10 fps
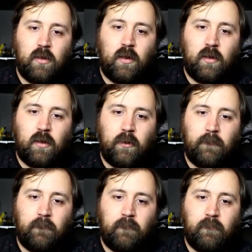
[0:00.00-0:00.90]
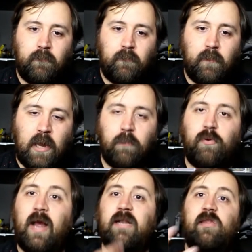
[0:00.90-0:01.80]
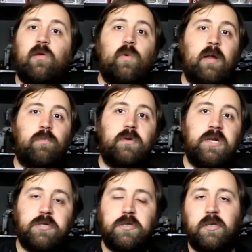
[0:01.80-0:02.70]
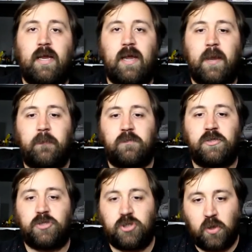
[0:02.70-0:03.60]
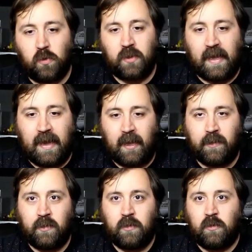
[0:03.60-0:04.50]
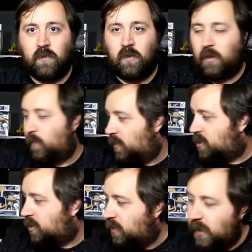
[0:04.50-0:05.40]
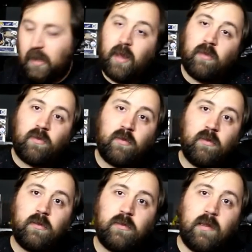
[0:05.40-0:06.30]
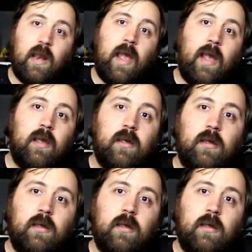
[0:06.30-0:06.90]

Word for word: um, I'm practicing what I preach. And to show that, I want to show you guys today